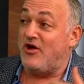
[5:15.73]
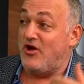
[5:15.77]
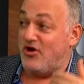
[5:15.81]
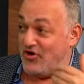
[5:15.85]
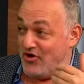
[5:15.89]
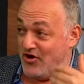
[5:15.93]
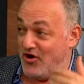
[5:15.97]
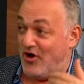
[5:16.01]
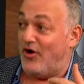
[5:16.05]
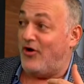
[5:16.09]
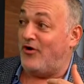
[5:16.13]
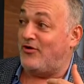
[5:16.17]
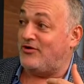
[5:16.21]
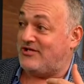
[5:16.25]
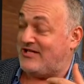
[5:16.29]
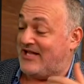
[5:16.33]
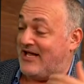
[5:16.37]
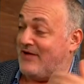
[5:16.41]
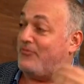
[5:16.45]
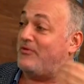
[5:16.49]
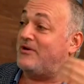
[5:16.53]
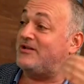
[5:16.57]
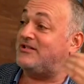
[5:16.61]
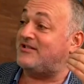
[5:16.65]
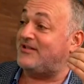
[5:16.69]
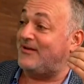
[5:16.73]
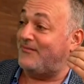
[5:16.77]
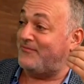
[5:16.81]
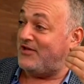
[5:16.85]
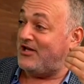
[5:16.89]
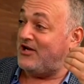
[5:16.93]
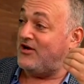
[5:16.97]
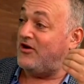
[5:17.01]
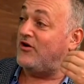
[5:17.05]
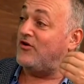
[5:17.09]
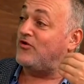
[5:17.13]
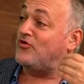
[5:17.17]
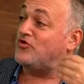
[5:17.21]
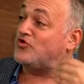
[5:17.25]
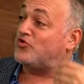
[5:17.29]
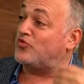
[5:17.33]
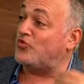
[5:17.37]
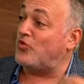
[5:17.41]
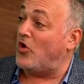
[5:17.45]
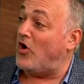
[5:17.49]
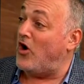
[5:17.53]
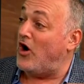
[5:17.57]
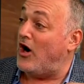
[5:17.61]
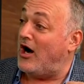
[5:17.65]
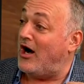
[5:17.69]
knows that when something goes
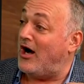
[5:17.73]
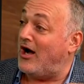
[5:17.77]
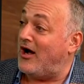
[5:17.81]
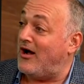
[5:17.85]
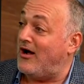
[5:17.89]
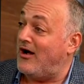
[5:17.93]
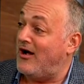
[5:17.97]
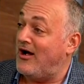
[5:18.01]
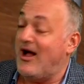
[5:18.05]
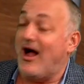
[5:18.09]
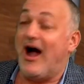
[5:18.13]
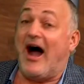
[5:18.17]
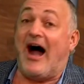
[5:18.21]
wrong,